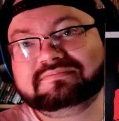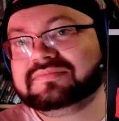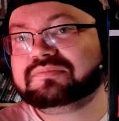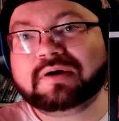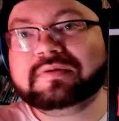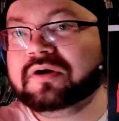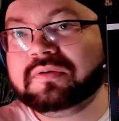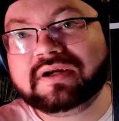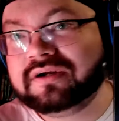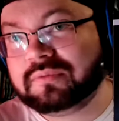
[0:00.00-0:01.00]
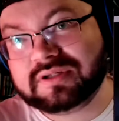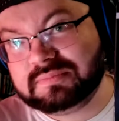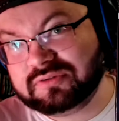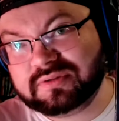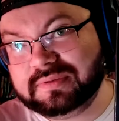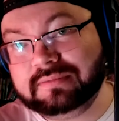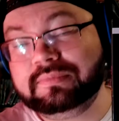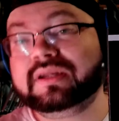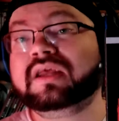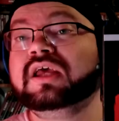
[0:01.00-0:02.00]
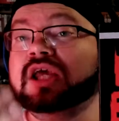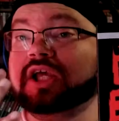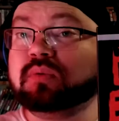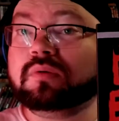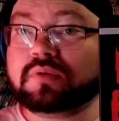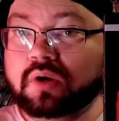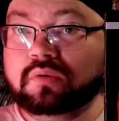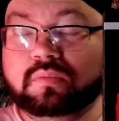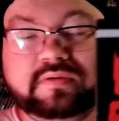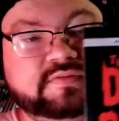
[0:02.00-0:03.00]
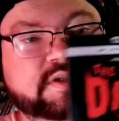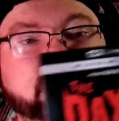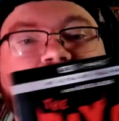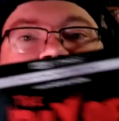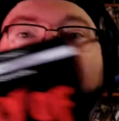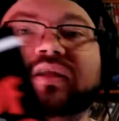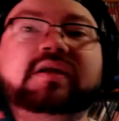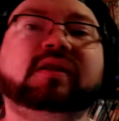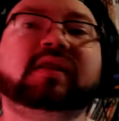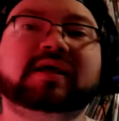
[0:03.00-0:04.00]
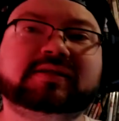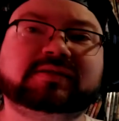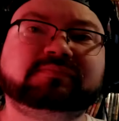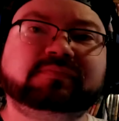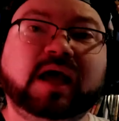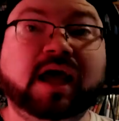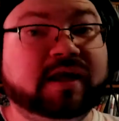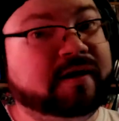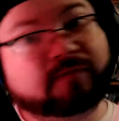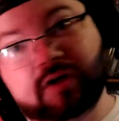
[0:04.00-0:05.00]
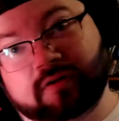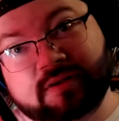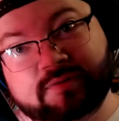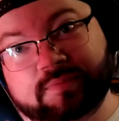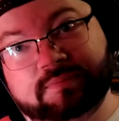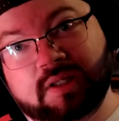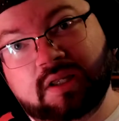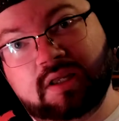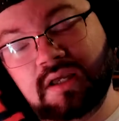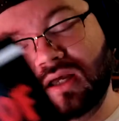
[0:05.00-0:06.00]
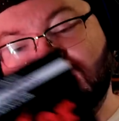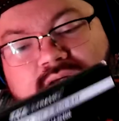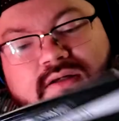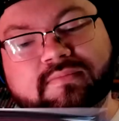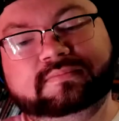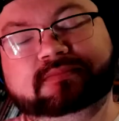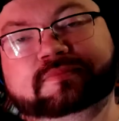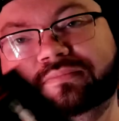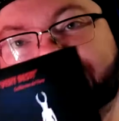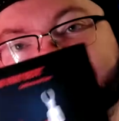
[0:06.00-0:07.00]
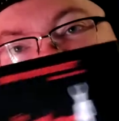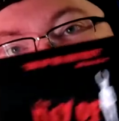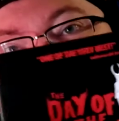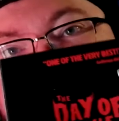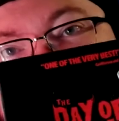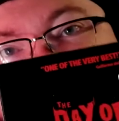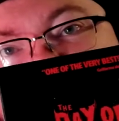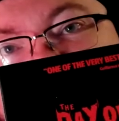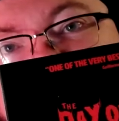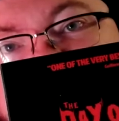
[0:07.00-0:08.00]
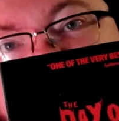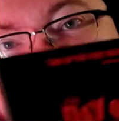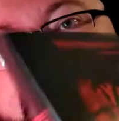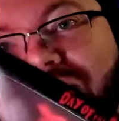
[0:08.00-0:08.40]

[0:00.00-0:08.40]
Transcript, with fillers: It's probably nowhere near what it's supposed to be, but it's what we're going with. So, nonetheless, I had never heard of this one. The packaging is cool, nonetheless.